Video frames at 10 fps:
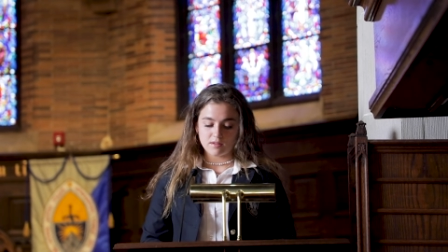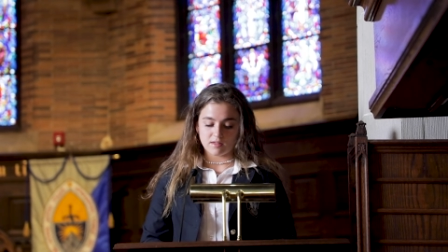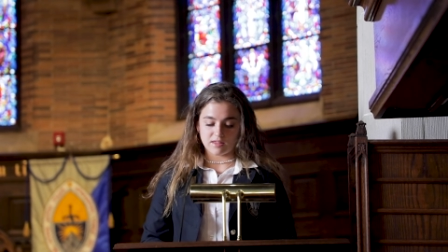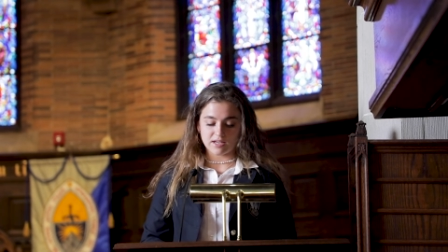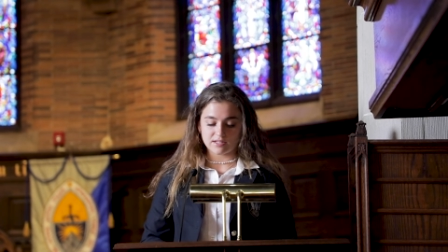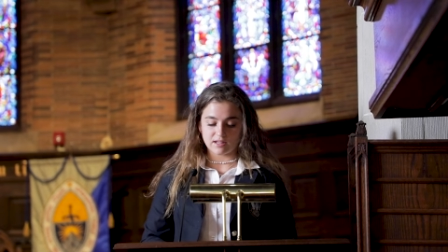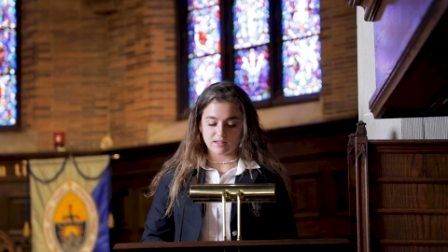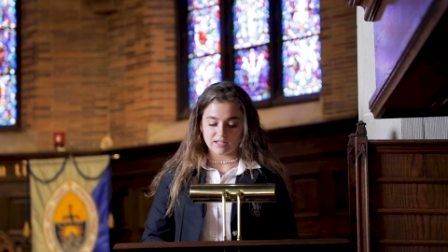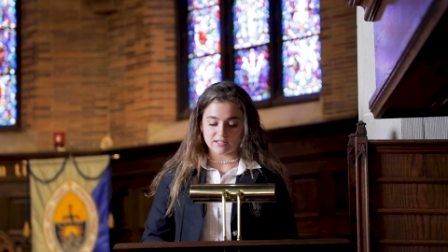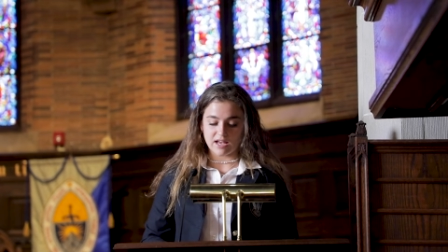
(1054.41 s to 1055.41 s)
The things that
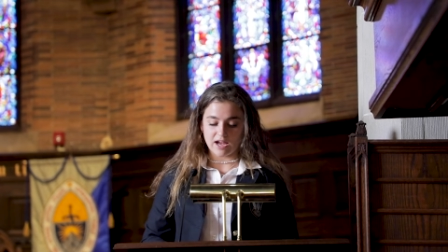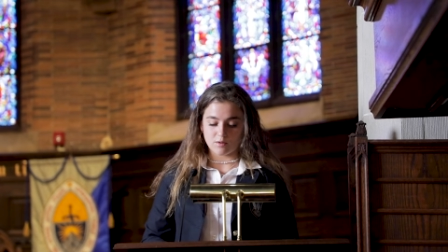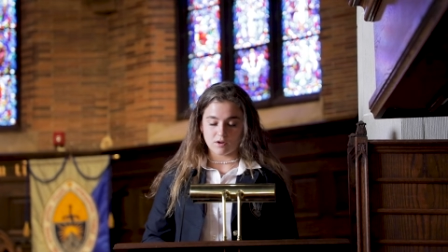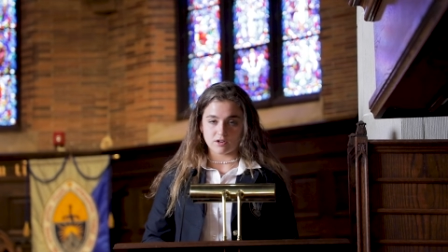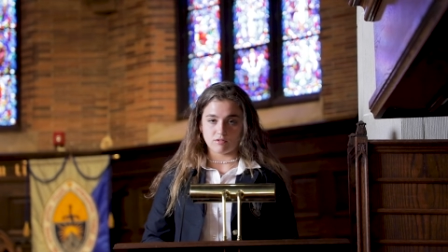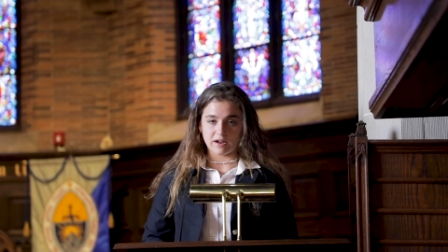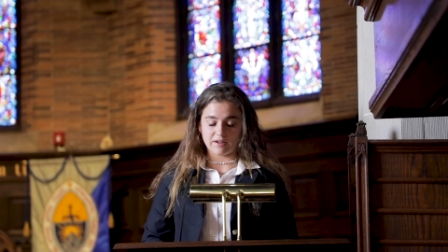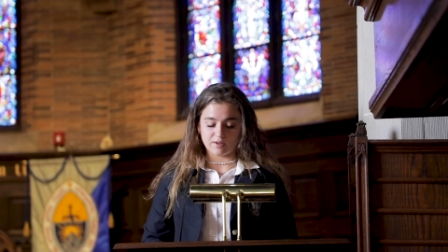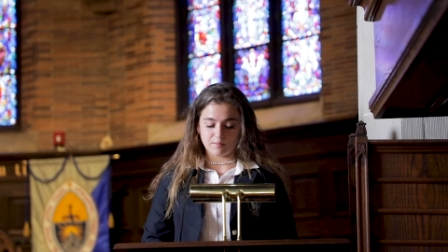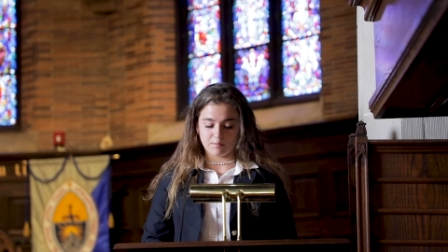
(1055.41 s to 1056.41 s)
they said were
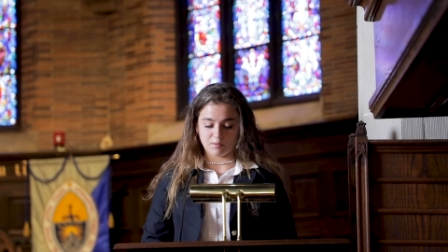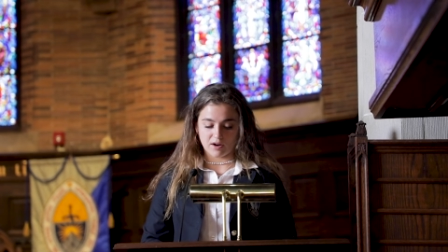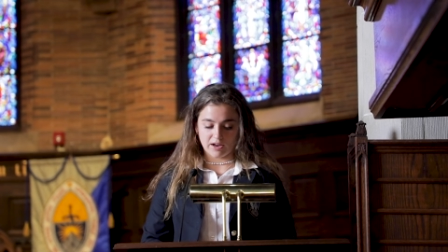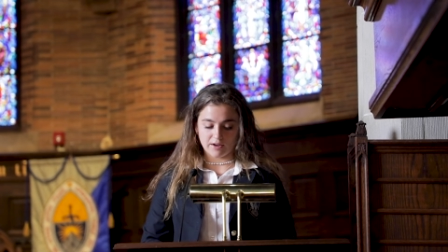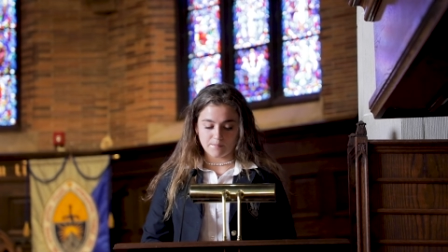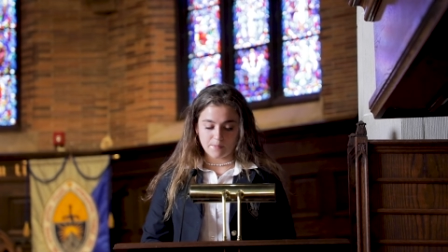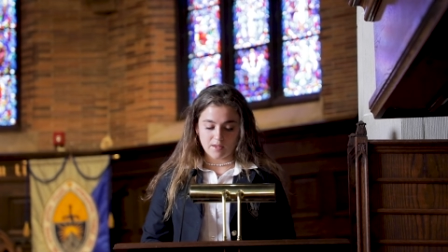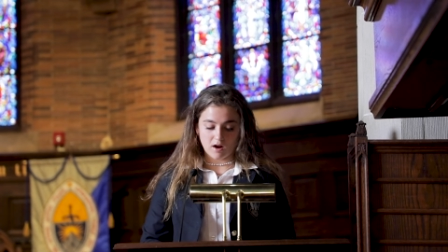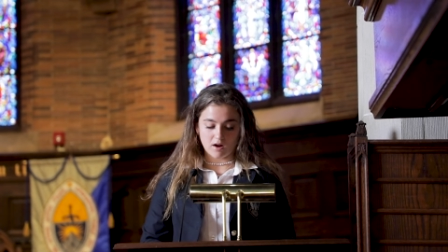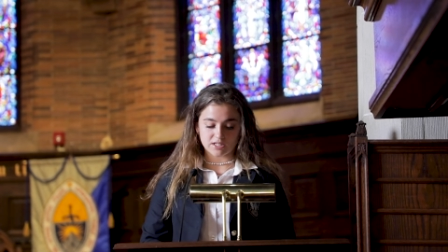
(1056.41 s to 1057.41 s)
engraved in my brain,
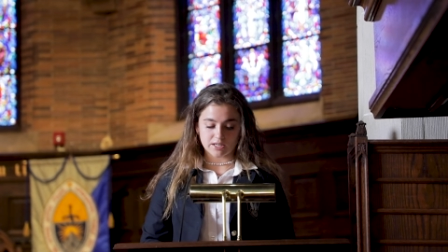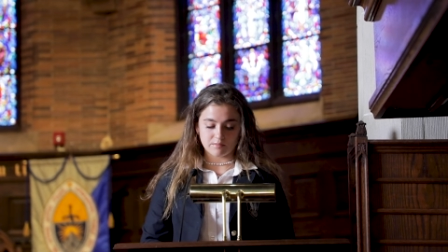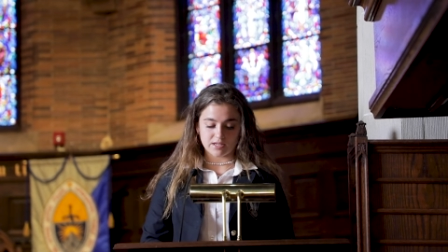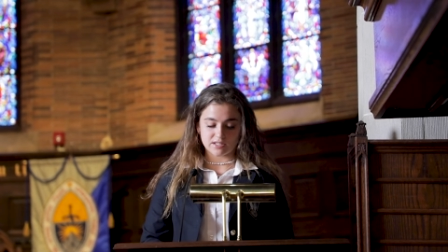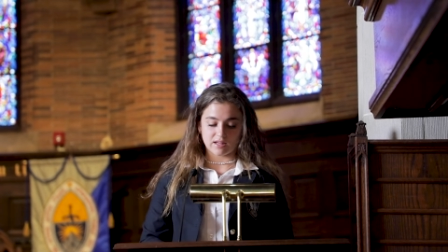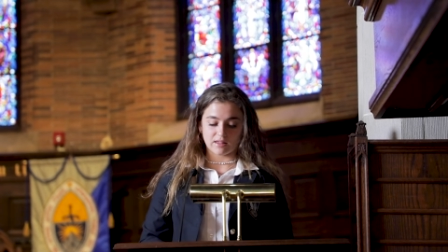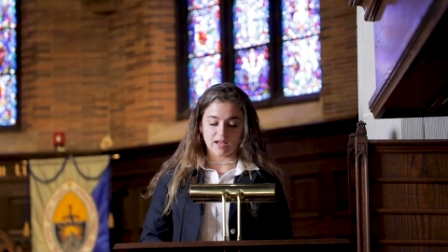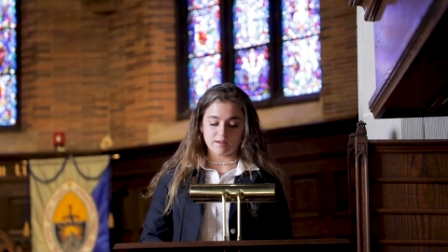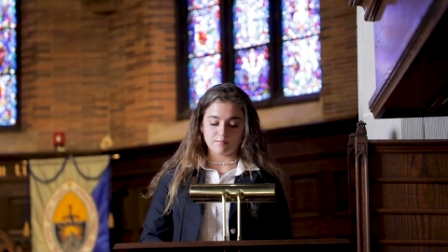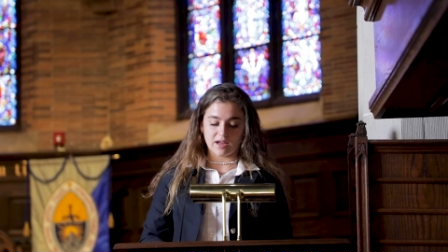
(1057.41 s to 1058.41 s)
haunting me as I
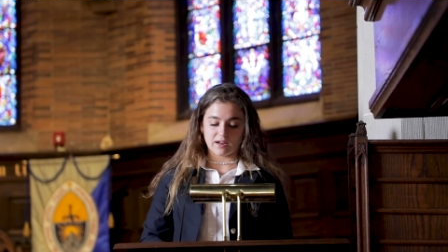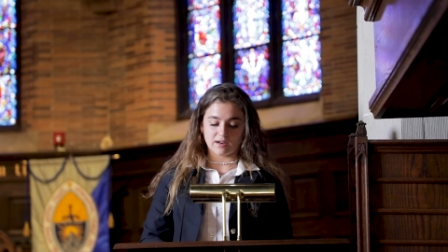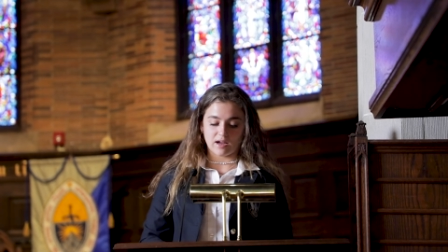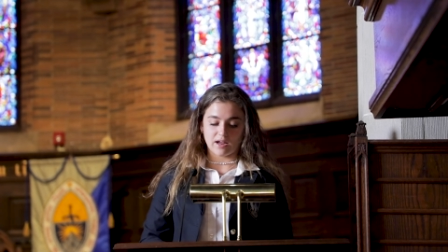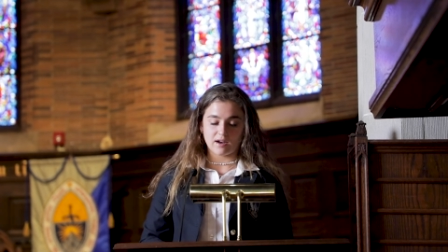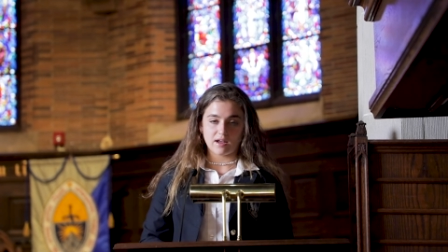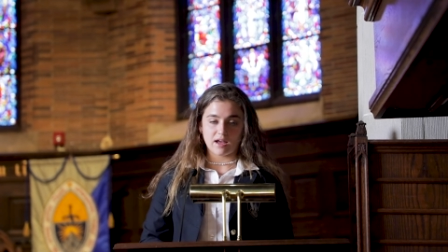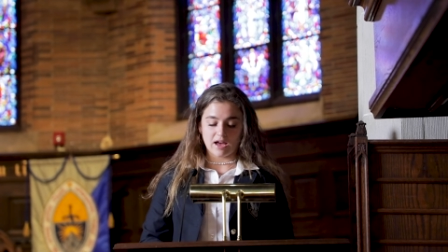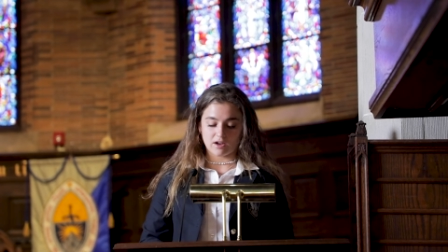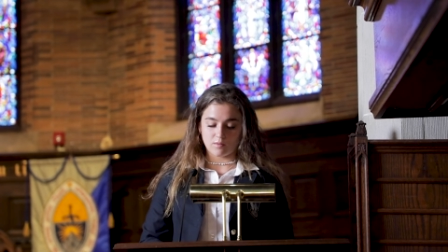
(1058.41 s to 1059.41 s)
lay in bed at night,
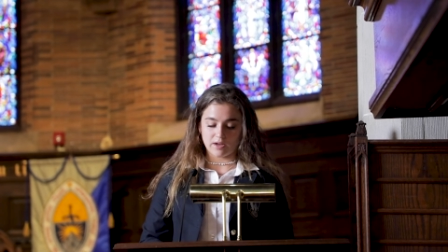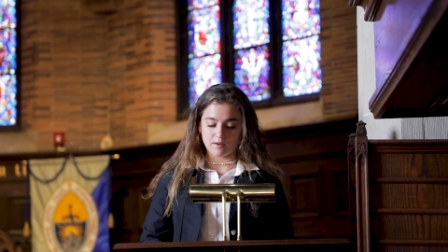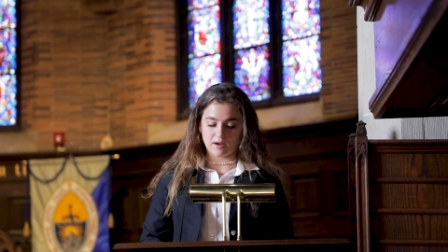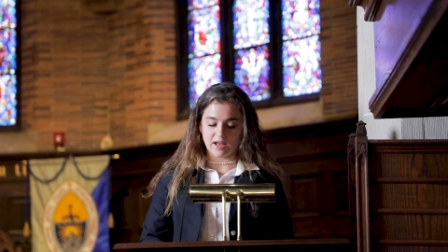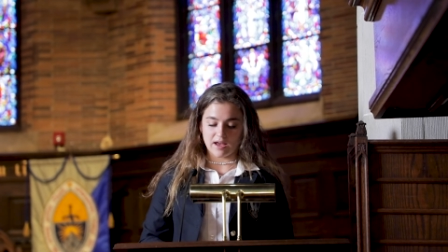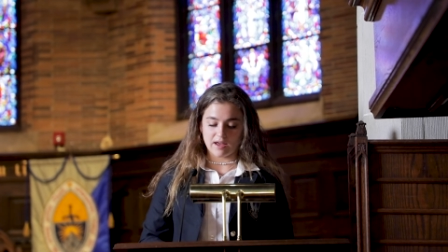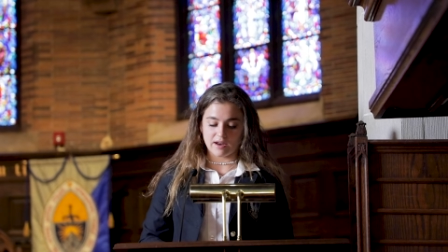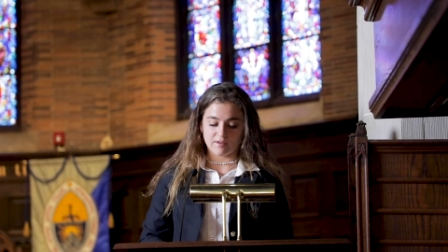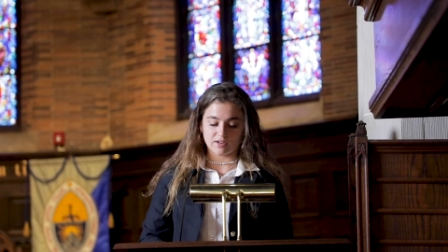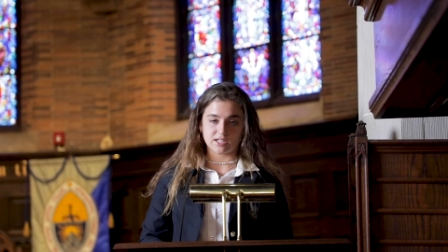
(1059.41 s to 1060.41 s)
echoing in my
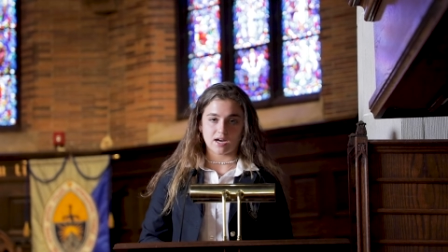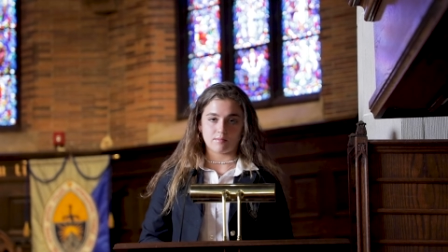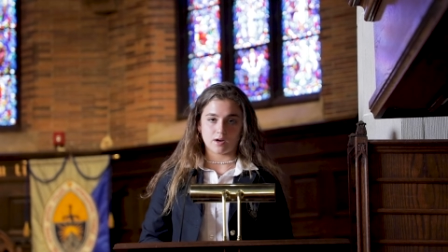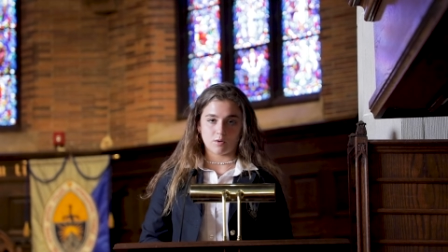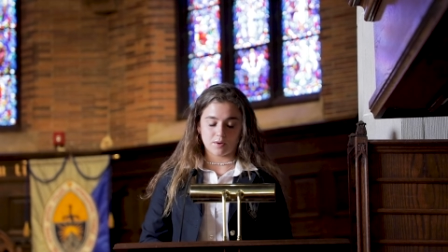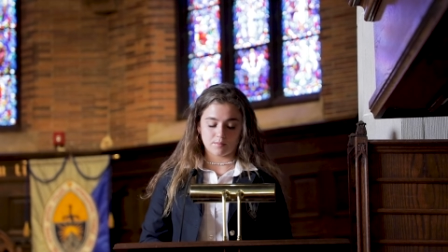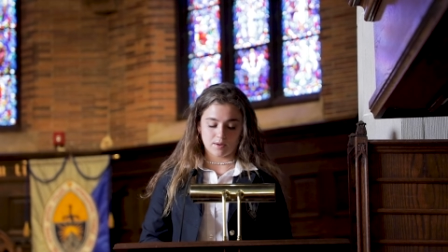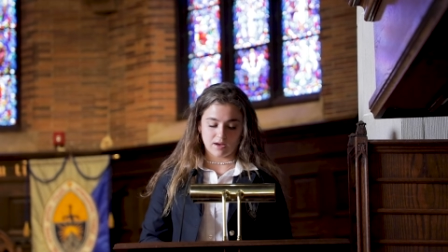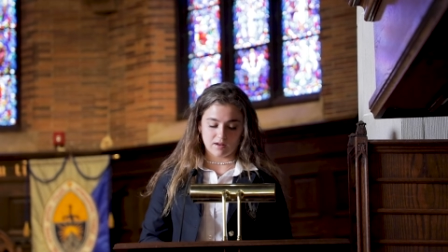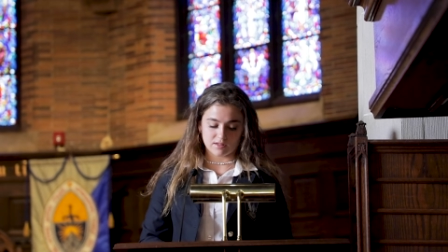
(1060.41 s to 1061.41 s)
head every time I opened my
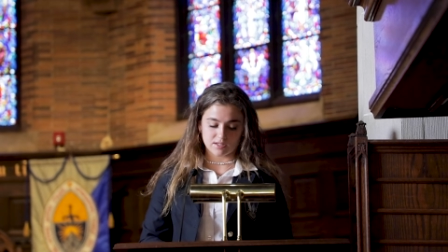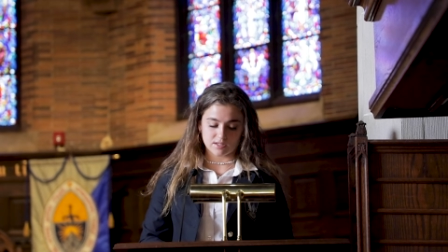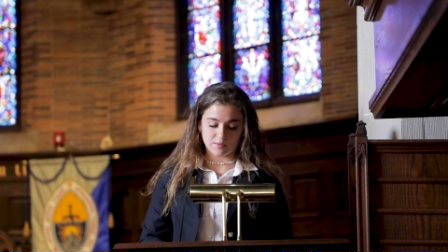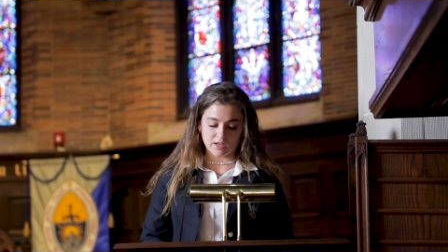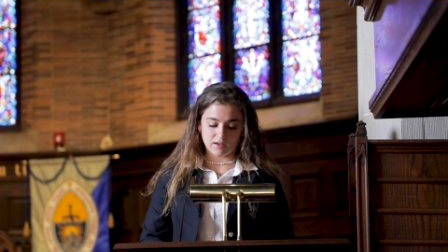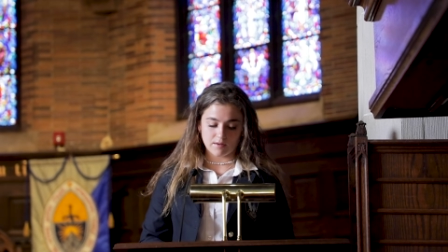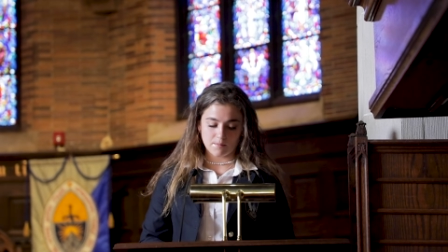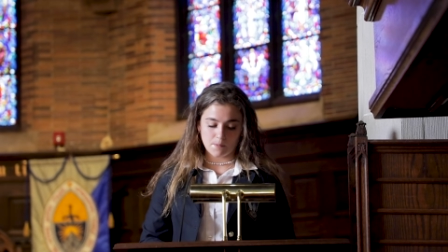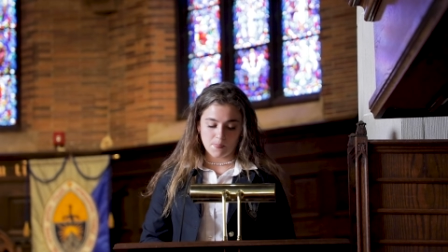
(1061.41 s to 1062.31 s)
mouth to speak.